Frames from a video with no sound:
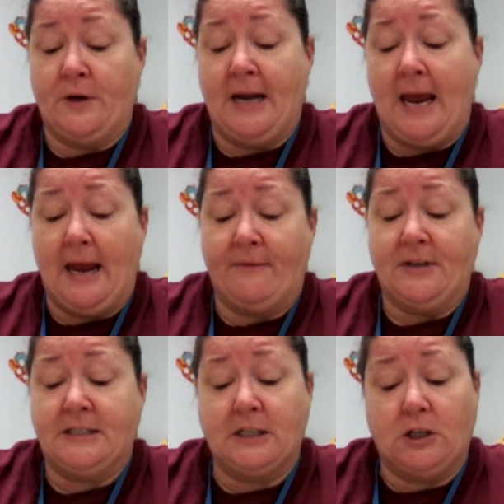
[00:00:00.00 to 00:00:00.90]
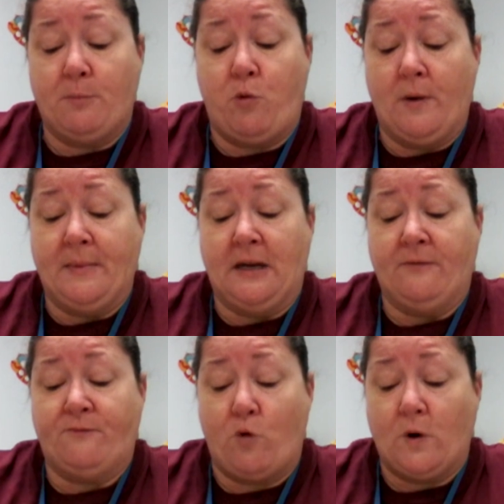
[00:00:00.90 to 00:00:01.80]
and I have a dental appointment
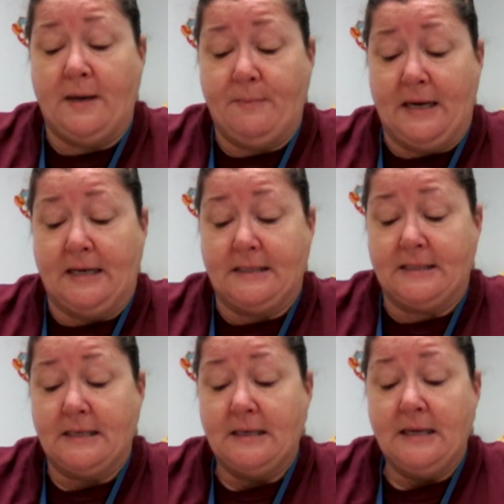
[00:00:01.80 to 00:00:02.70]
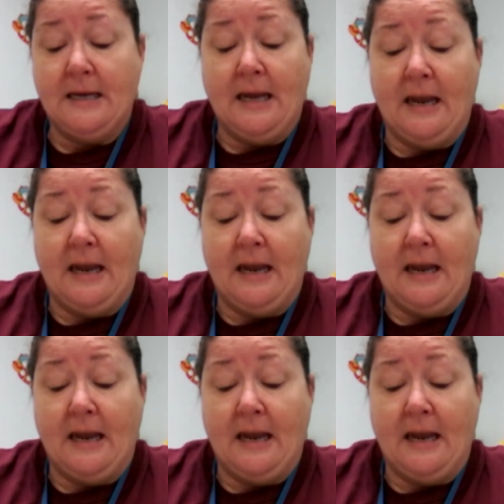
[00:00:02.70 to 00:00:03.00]
in 40 minutes.